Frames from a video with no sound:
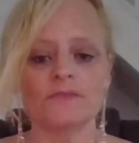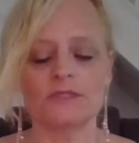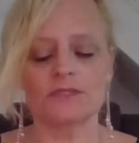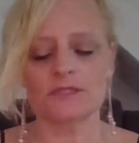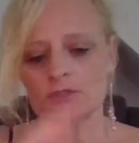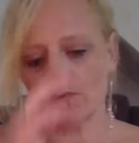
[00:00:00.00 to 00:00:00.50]

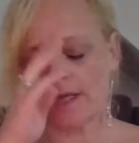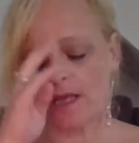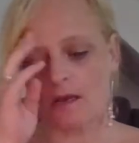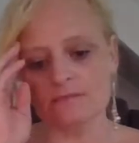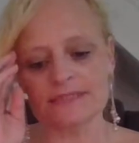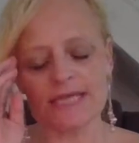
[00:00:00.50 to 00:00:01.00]
Just a quick
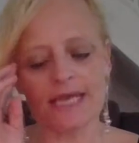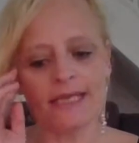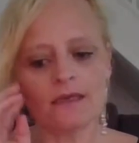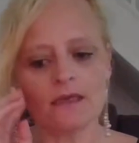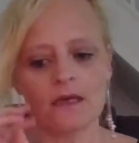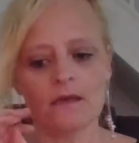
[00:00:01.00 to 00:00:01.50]

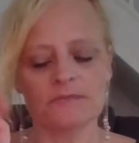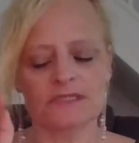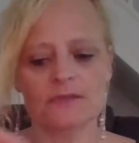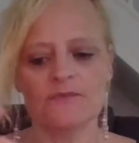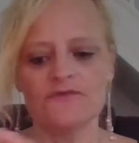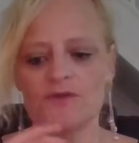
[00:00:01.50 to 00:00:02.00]
update.
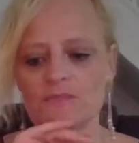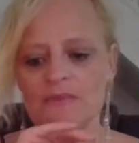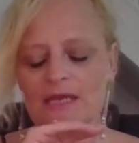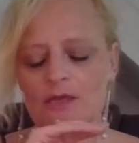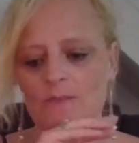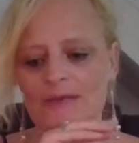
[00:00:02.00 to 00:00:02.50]
Some of you
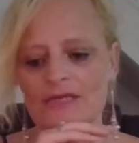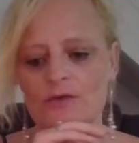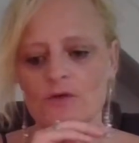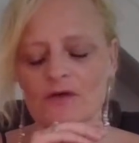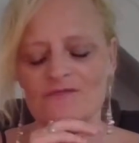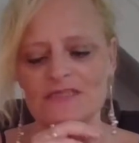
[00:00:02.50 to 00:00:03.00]
may or may
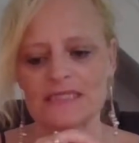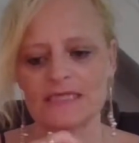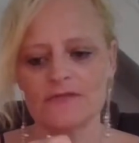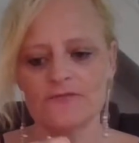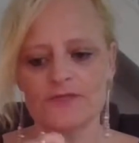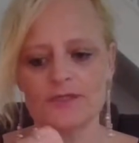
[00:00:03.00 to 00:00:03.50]
not have seen
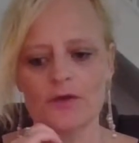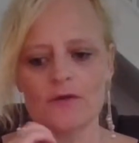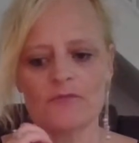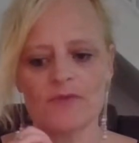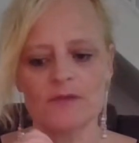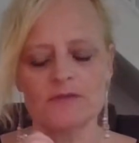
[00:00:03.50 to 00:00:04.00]
the video I
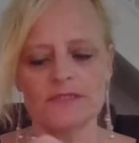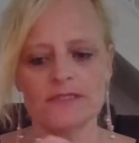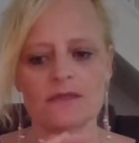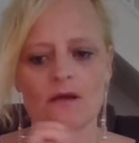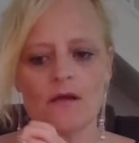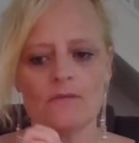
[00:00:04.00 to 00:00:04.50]

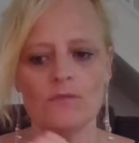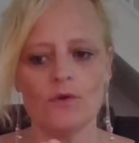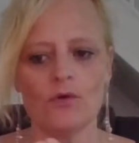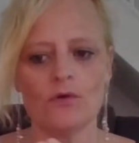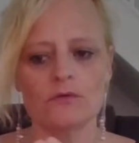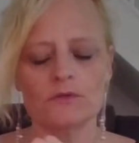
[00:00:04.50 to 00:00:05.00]
posted. I'm
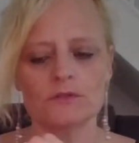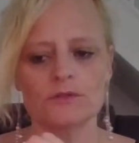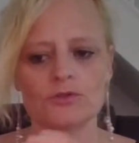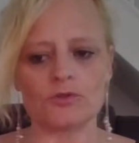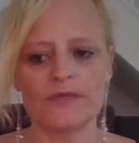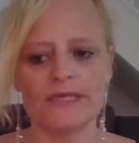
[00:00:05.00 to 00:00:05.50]
not
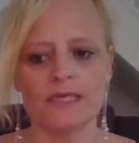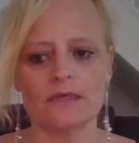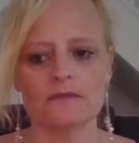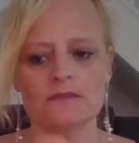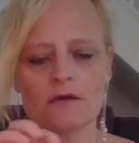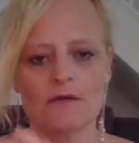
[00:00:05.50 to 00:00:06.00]
doing
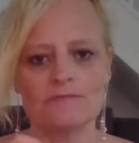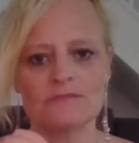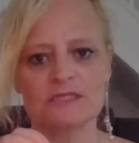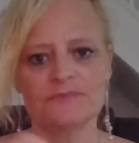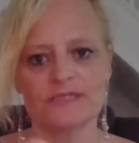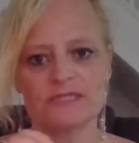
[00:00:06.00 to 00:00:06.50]
time
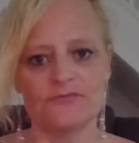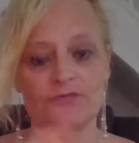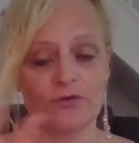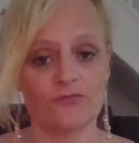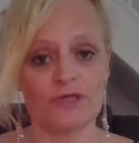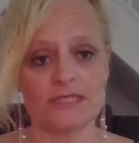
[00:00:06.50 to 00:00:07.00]

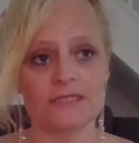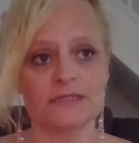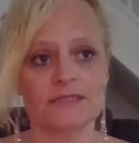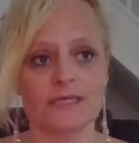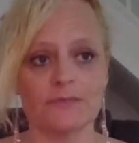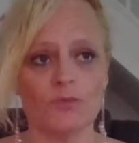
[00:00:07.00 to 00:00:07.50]
specific
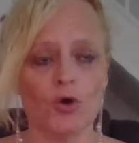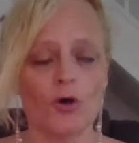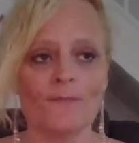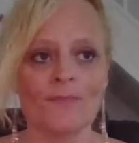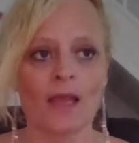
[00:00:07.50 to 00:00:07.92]
readings anymore.